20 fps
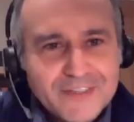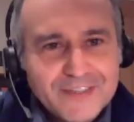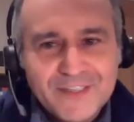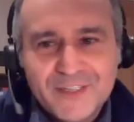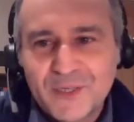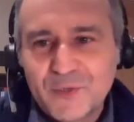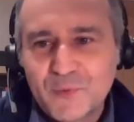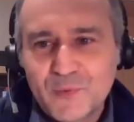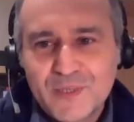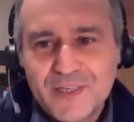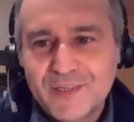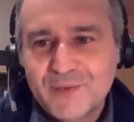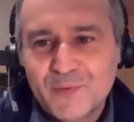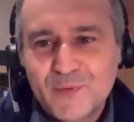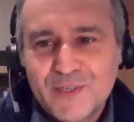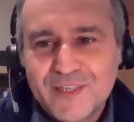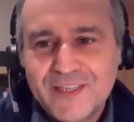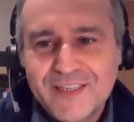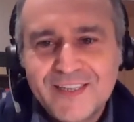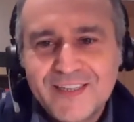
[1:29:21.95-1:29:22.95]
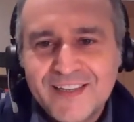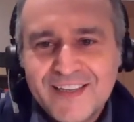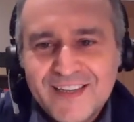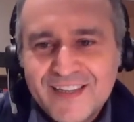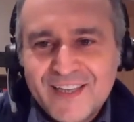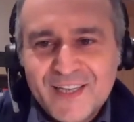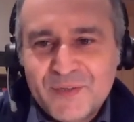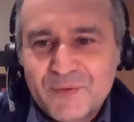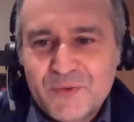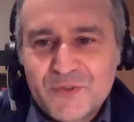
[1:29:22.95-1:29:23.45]
You know,
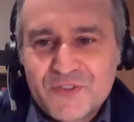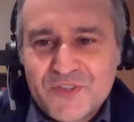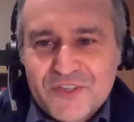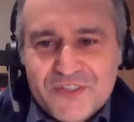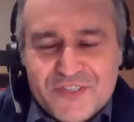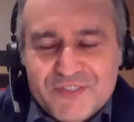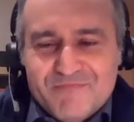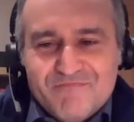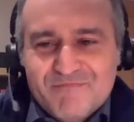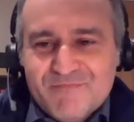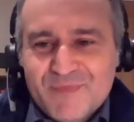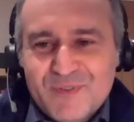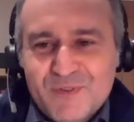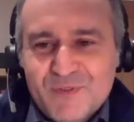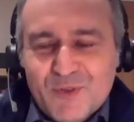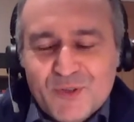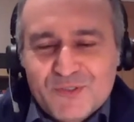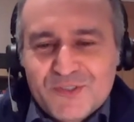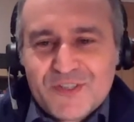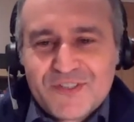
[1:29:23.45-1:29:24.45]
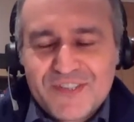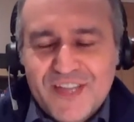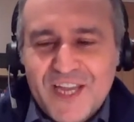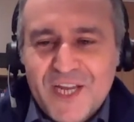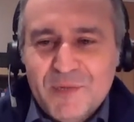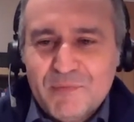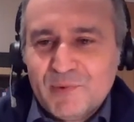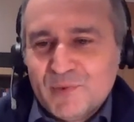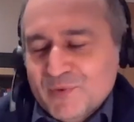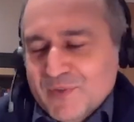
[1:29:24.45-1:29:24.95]
it was just not
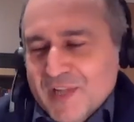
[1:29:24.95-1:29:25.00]
sustainable.